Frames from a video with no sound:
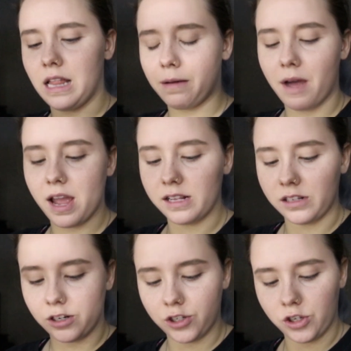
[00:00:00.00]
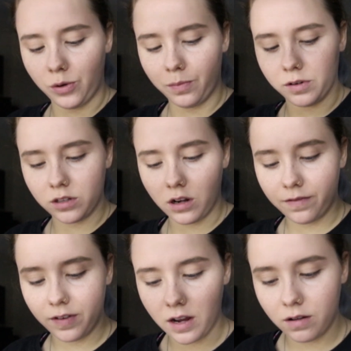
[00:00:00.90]
Like my hands are super
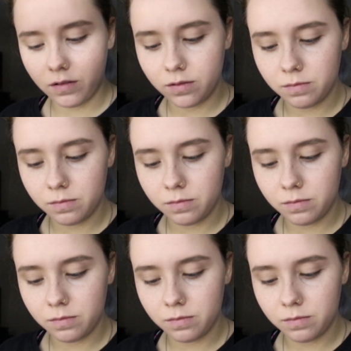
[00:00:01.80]
soft now.